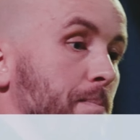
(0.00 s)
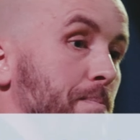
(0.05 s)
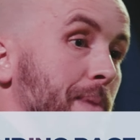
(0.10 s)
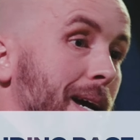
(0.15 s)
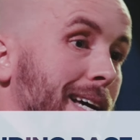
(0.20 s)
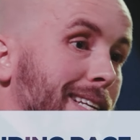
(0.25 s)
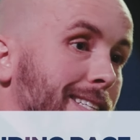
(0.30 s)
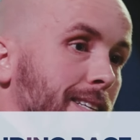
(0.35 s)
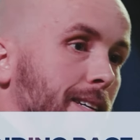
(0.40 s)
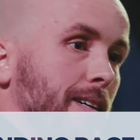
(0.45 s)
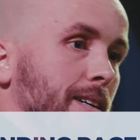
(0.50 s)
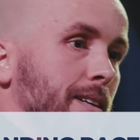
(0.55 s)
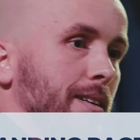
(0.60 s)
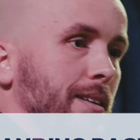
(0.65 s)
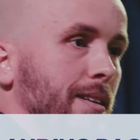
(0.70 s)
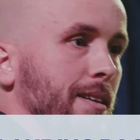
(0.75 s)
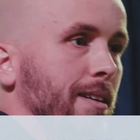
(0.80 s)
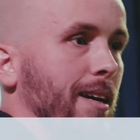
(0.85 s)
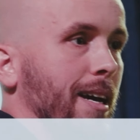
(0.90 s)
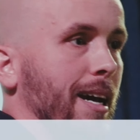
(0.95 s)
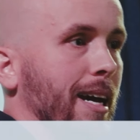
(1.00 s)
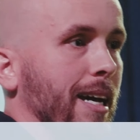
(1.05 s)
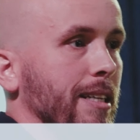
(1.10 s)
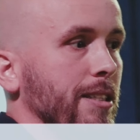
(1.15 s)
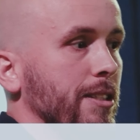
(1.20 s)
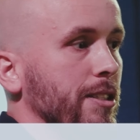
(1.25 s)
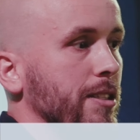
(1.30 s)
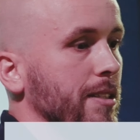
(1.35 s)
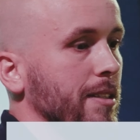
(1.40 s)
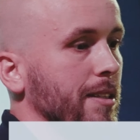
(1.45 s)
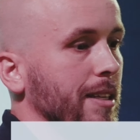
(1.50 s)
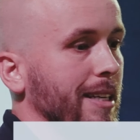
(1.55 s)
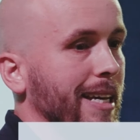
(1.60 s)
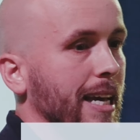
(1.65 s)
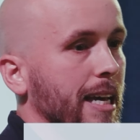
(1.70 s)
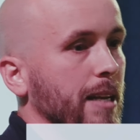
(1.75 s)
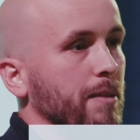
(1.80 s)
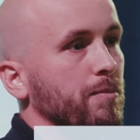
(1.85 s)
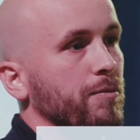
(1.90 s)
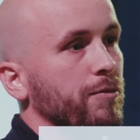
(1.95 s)
better, and
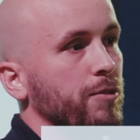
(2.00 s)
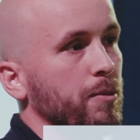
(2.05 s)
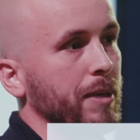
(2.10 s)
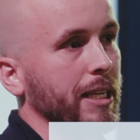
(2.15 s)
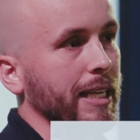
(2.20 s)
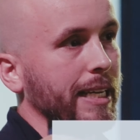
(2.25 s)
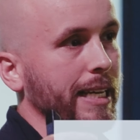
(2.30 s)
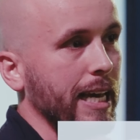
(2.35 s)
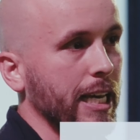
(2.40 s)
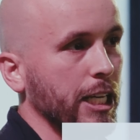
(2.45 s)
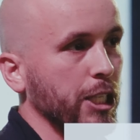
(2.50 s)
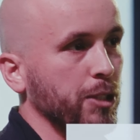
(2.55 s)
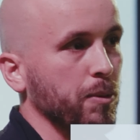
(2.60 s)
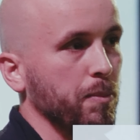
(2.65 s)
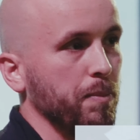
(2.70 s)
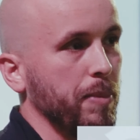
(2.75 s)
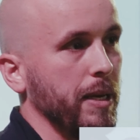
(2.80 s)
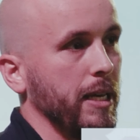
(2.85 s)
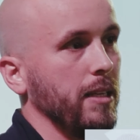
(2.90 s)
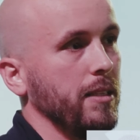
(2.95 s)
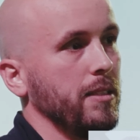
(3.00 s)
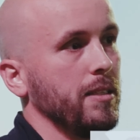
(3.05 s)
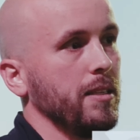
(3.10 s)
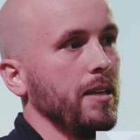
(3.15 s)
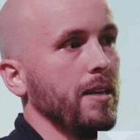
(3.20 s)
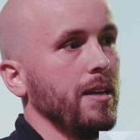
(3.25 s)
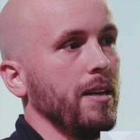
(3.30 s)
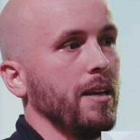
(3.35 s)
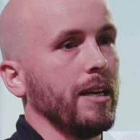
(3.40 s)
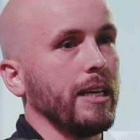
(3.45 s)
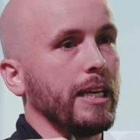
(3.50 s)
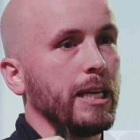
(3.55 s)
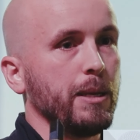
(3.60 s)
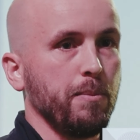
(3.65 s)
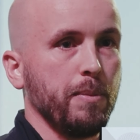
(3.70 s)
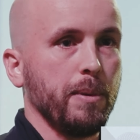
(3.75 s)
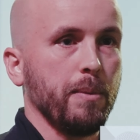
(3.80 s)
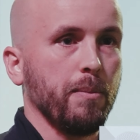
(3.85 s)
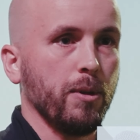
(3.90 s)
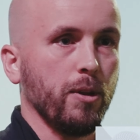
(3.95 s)
again, from an engagement piece and
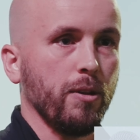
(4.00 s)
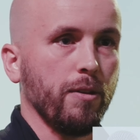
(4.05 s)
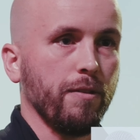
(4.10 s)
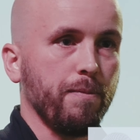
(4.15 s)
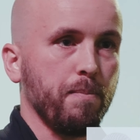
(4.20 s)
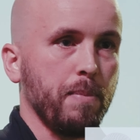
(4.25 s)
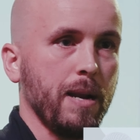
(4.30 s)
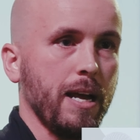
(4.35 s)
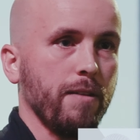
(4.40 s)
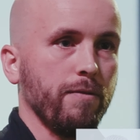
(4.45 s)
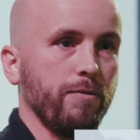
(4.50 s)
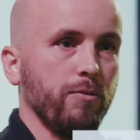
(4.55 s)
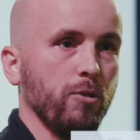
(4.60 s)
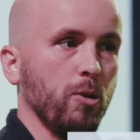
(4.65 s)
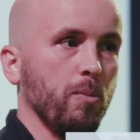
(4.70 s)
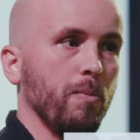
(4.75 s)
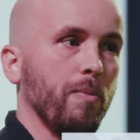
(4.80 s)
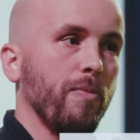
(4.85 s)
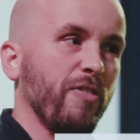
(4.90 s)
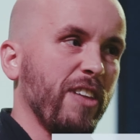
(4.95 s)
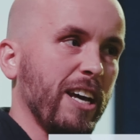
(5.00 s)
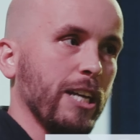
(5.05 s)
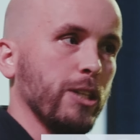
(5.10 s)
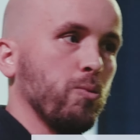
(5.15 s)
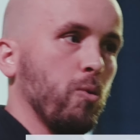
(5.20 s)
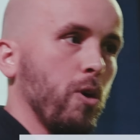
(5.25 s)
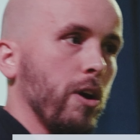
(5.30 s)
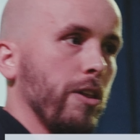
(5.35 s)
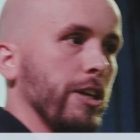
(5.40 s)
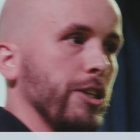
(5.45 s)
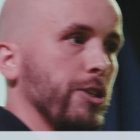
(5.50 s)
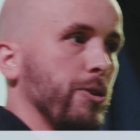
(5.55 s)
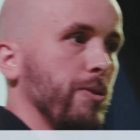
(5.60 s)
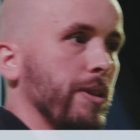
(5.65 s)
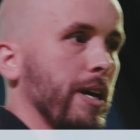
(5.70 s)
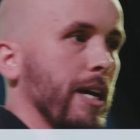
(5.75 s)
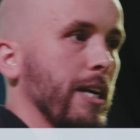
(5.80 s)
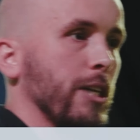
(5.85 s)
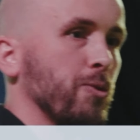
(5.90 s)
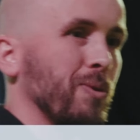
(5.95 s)
keeping people on the platform, that's why they're doing
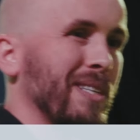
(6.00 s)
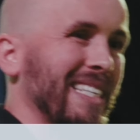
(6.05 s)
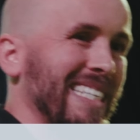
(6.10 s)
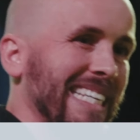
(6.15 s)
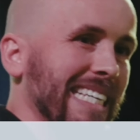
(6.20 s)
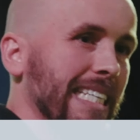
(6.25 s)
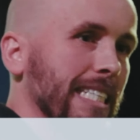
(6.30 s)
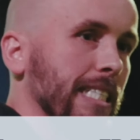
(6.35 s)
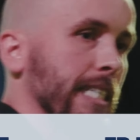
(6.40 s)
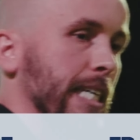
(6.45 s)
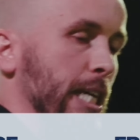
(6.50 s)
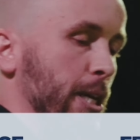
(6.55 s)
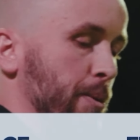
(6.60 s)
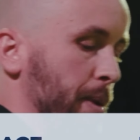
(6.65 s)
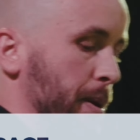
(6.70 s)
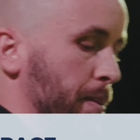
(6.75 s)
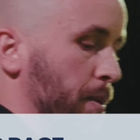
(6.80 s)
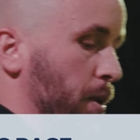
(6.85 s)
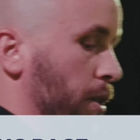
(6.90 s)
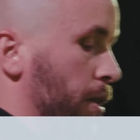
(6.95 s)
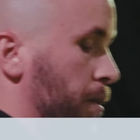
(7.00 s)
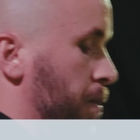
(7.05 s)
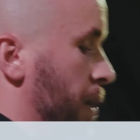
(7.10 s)
that, because we need to keep people on the